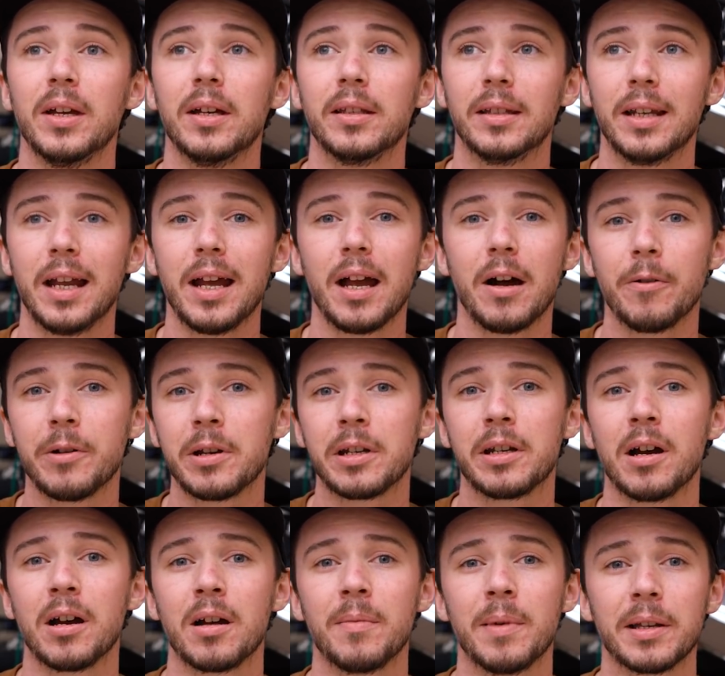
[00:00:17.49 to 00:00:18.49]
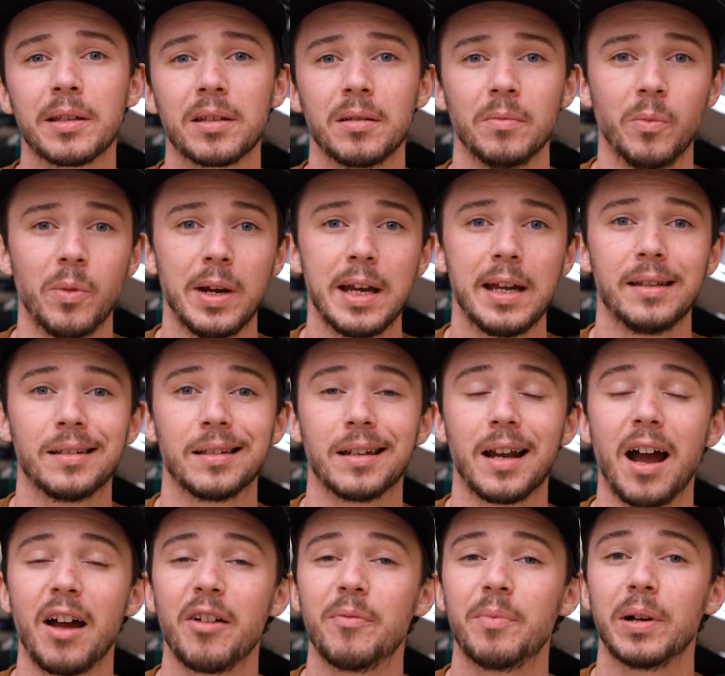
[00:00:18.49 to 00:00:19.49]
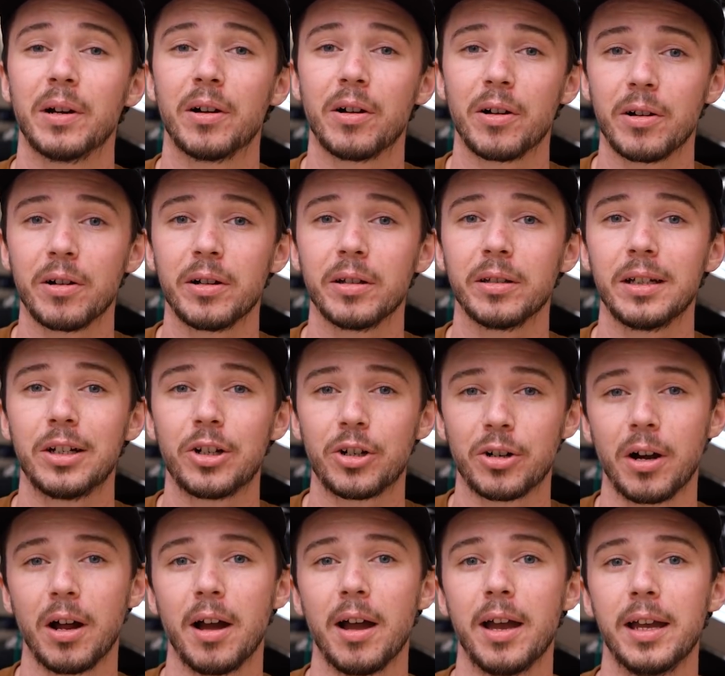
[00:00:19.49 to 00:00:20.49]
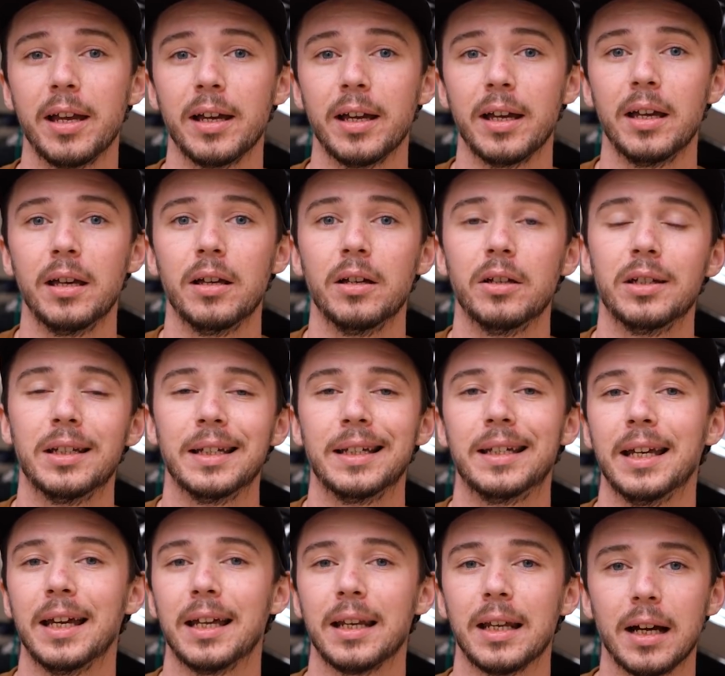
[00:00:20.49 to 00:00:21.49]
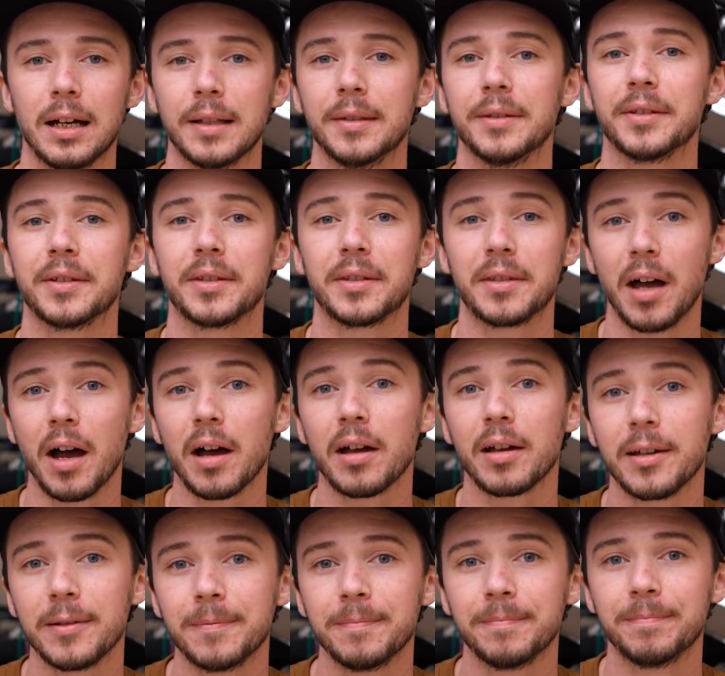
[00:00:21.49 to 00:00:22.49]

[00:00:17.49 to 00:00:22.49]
today I want to talk about some ways that I've been currently trying to get unstuck.